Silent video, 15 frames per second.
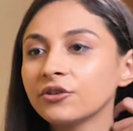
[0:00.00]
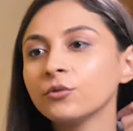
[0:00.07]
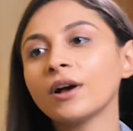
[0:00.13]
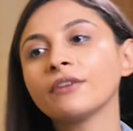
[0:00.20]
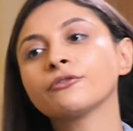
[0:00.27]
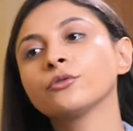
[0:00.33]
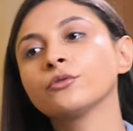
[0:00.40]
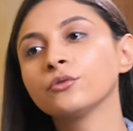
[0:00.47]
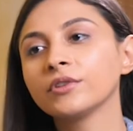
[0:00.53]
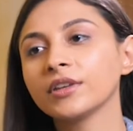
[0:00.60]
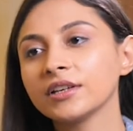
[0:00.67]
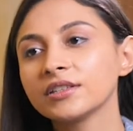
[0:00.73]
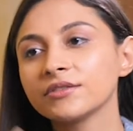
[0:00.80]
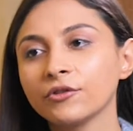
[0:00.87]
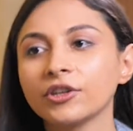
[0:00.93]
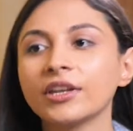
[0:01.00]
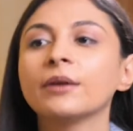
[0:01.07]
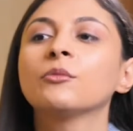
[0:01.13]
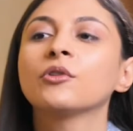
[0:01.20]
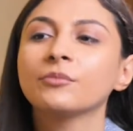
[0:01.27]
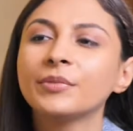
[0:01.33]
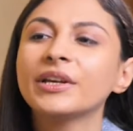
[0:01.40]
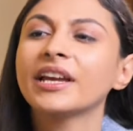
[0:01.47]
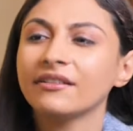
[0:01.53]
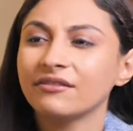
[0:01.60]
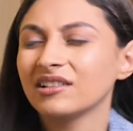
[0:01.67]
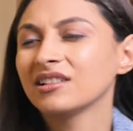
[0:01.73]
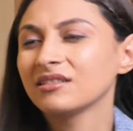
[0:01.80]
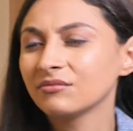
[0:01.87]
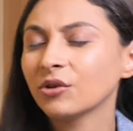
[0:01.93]
you have to do things for them, or behave
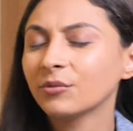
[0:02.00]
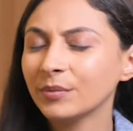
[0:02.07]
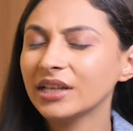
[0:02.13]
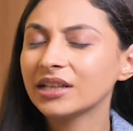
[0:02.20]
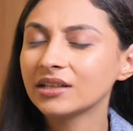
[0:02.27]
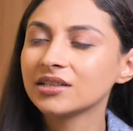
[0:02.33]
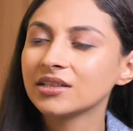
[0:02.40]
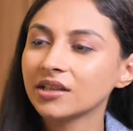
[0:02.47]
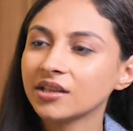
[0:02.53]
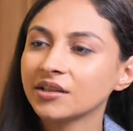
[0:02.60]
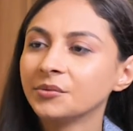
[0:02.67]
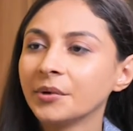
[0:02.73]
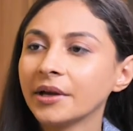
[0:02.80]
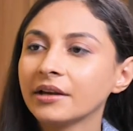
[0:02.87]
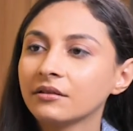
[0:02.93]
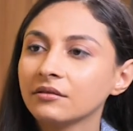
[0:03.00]
or be in a certain way.